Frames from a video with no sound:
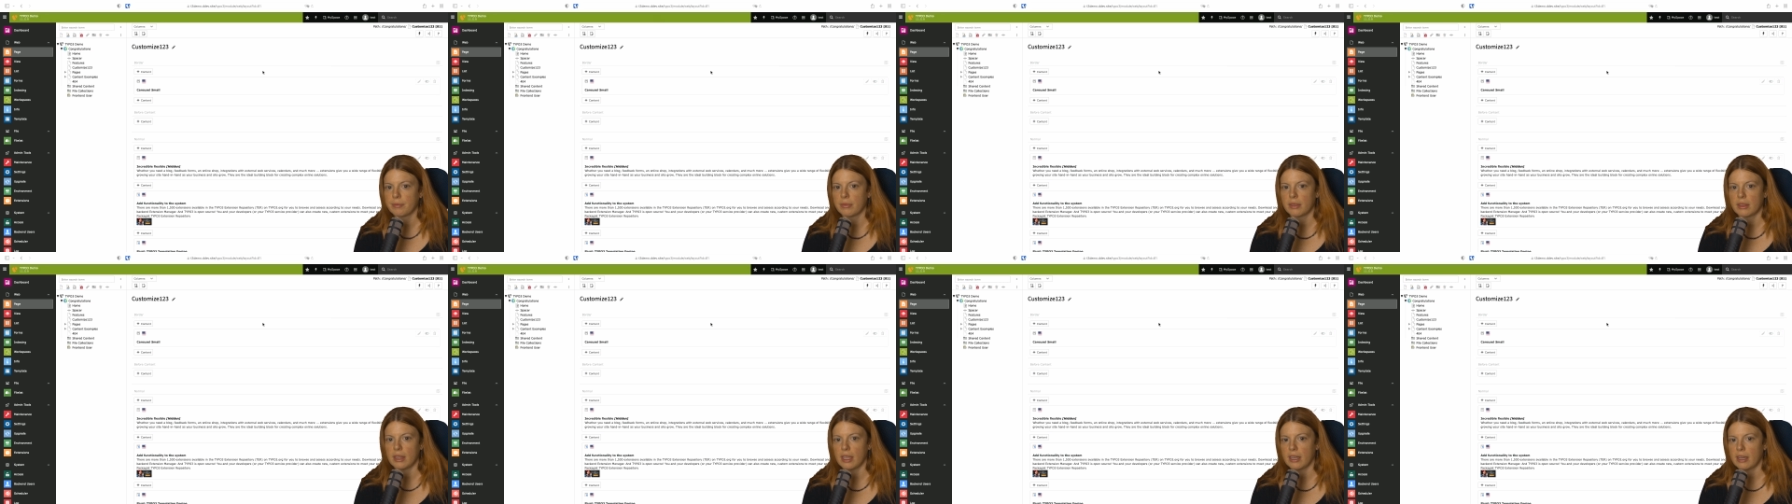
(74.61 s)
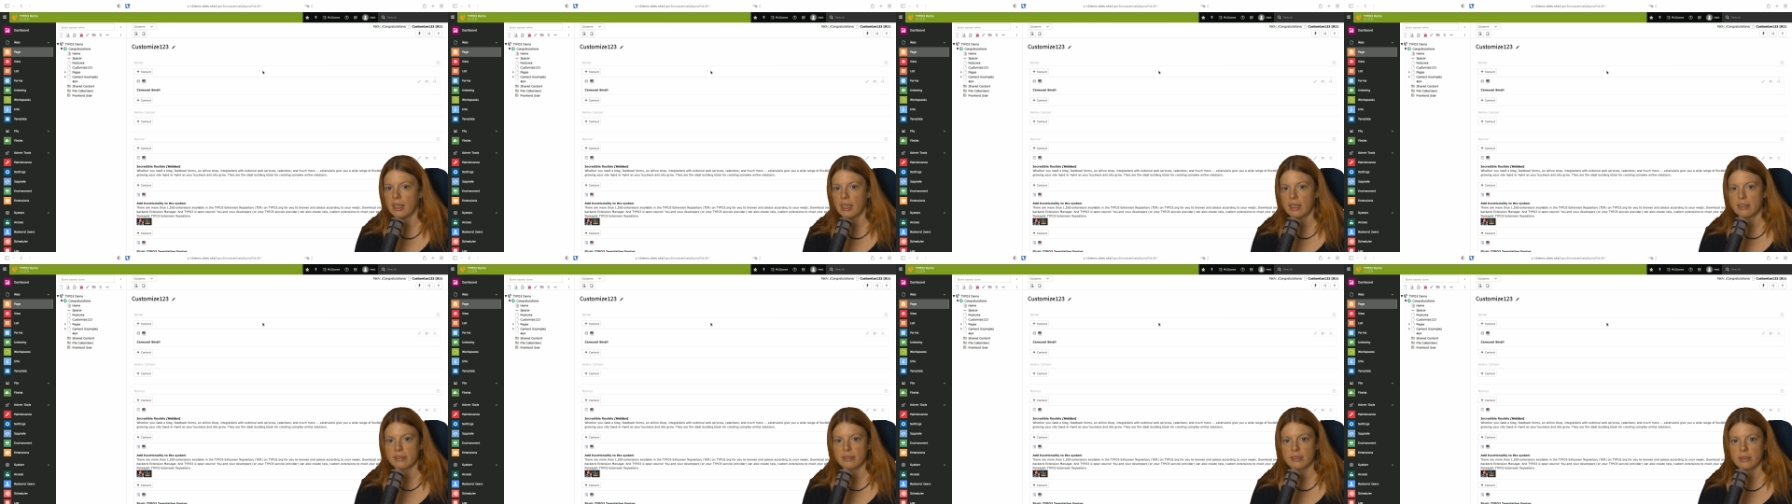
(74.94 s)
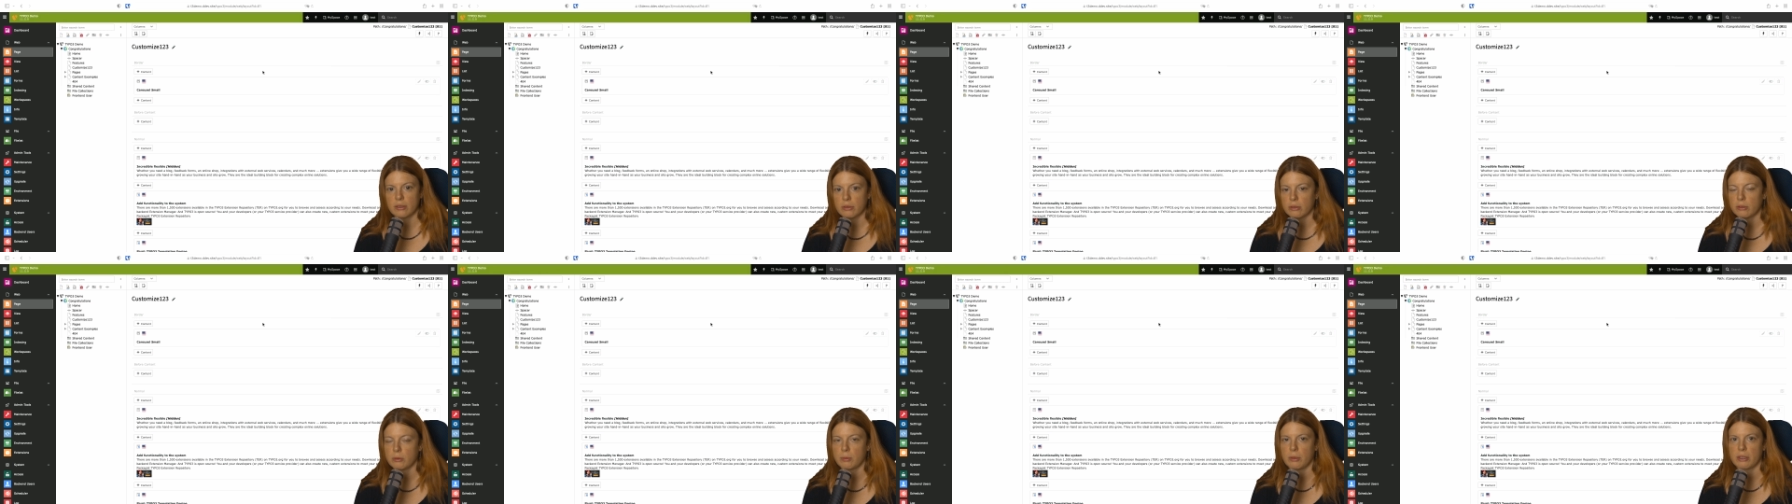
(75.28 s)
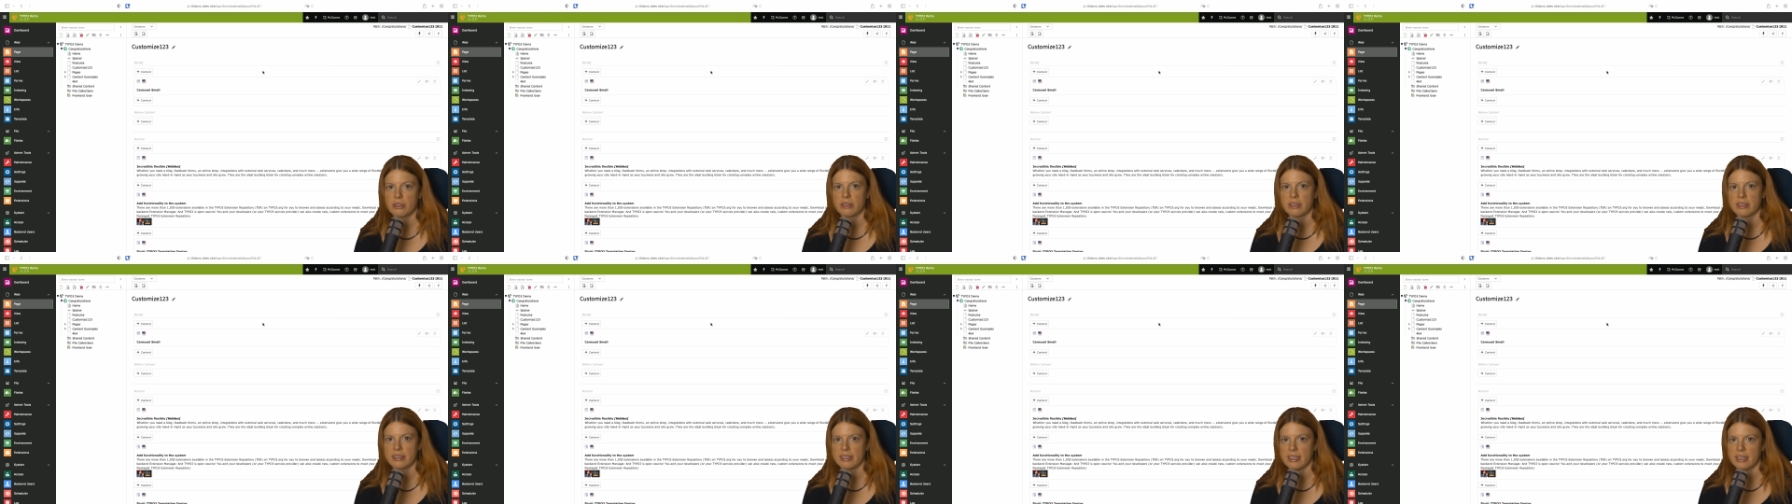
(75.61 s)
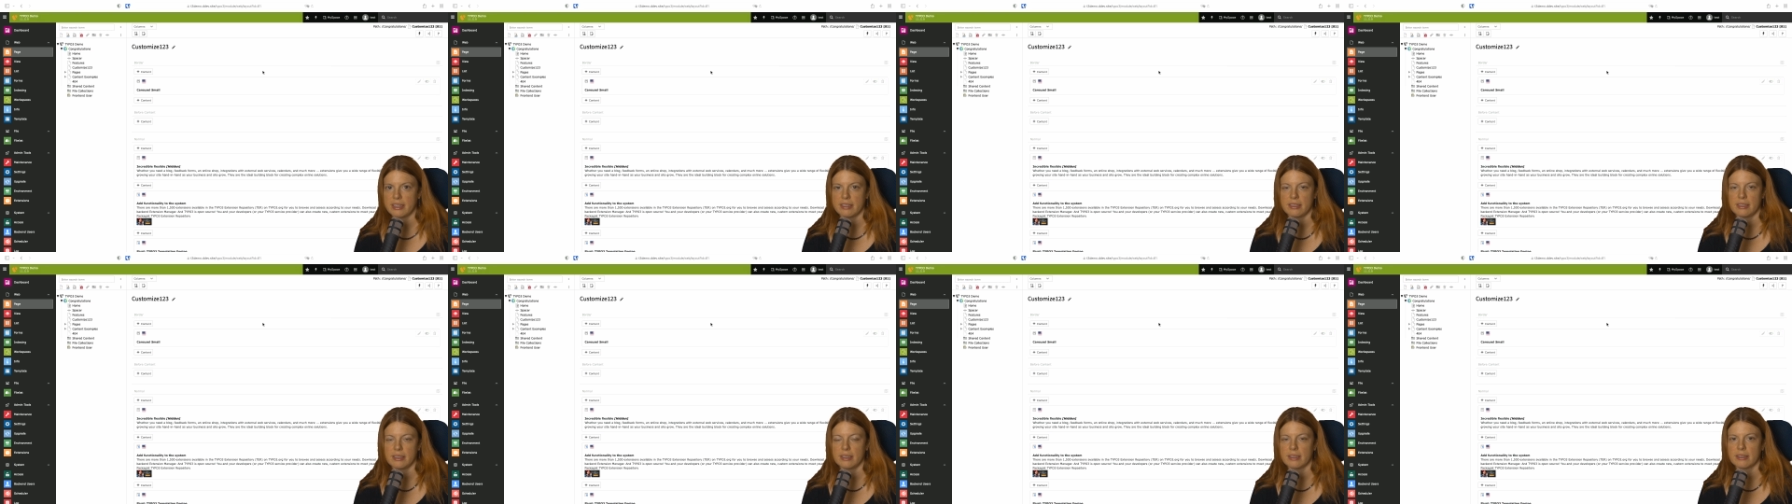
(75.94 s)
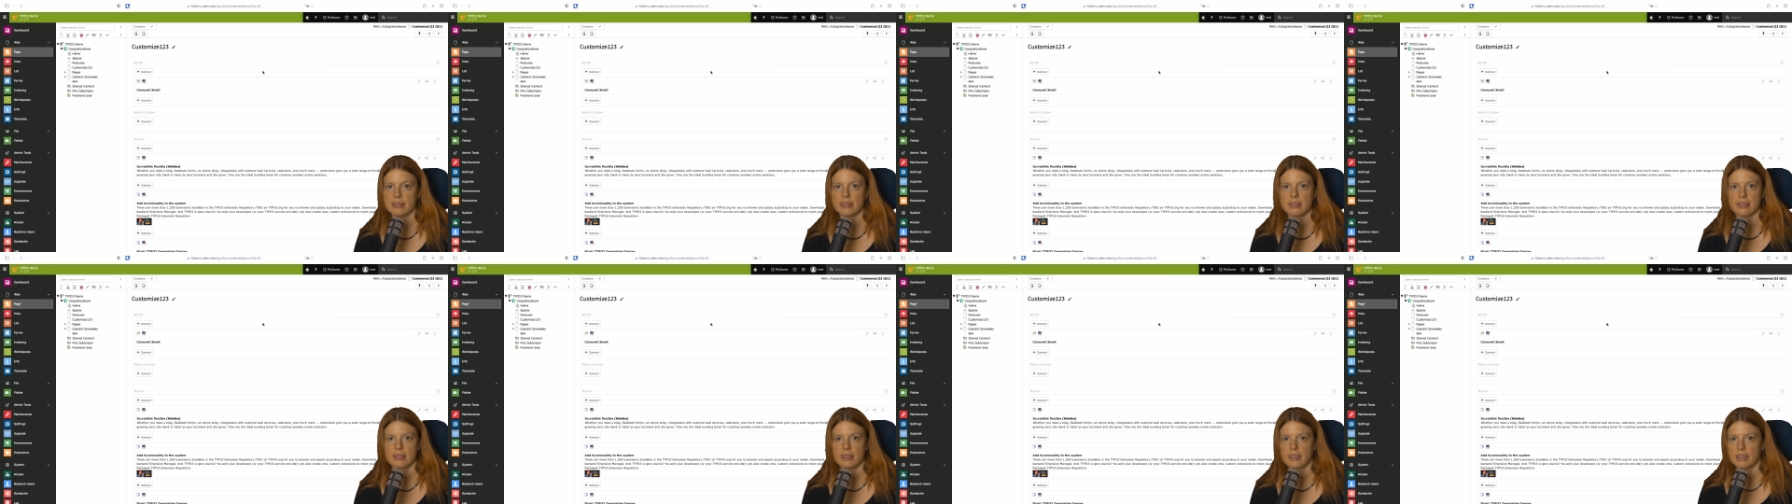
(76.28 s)
that has no special
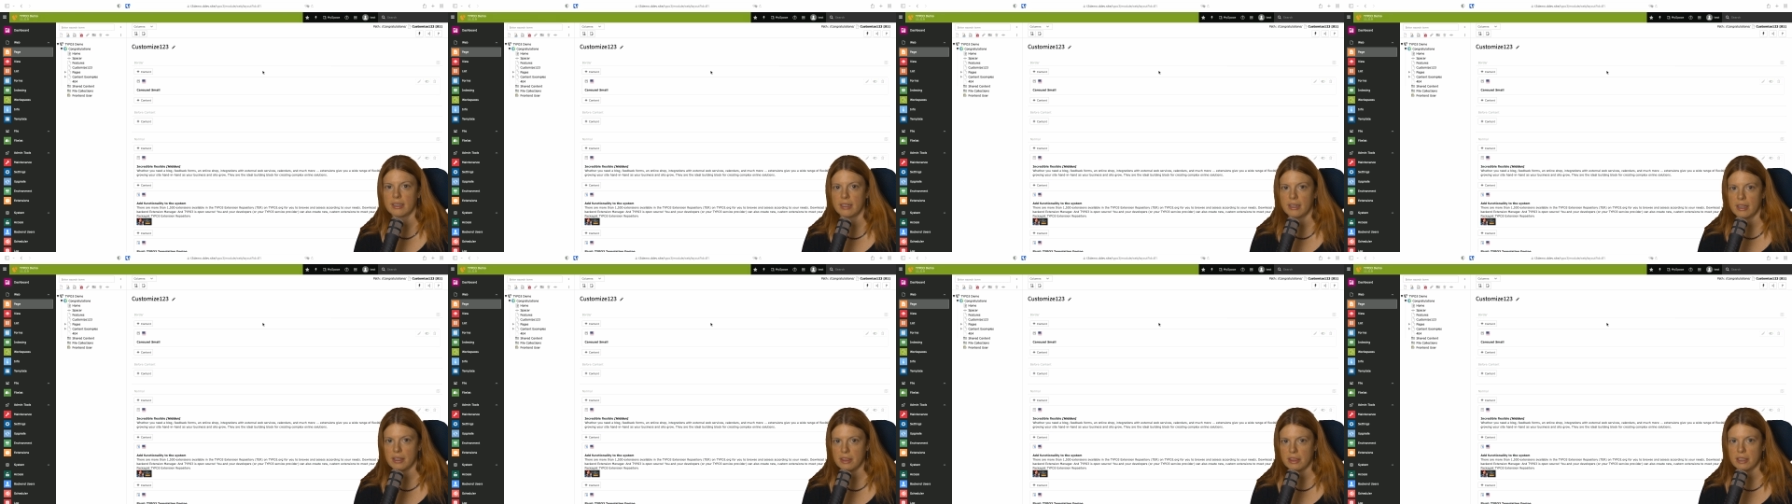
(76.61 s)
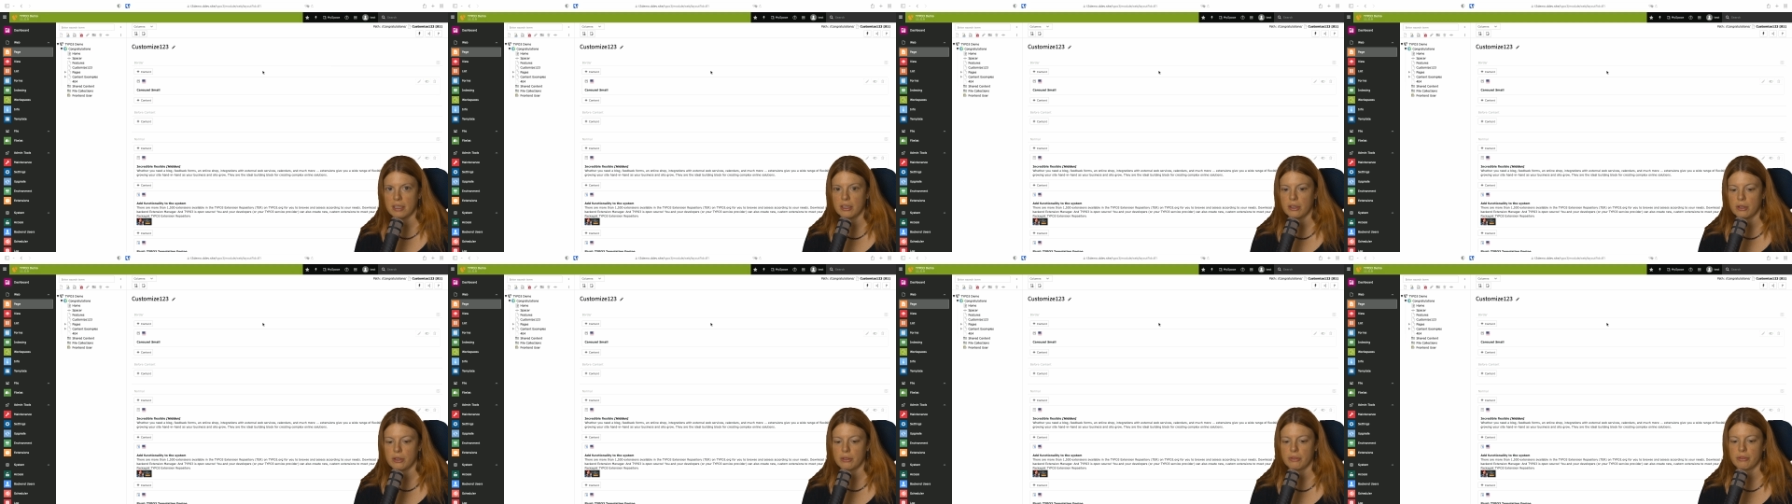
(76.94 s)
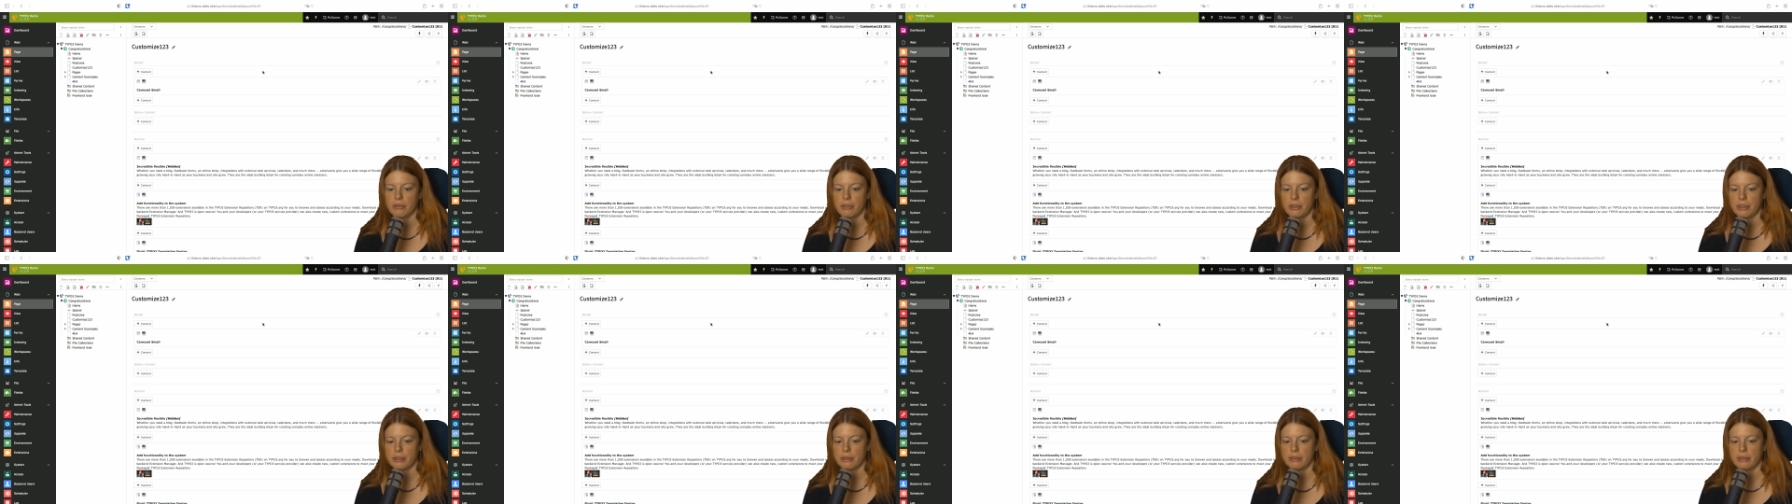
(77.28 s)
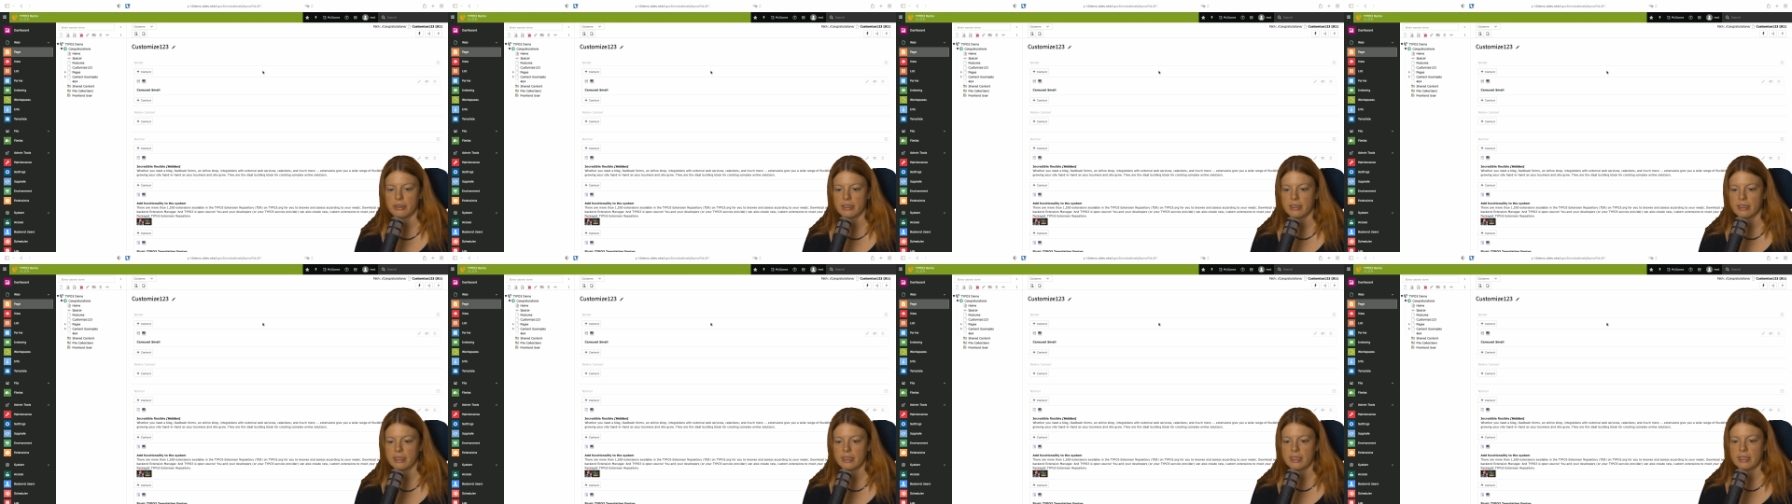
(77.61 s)
settings, nothing configured.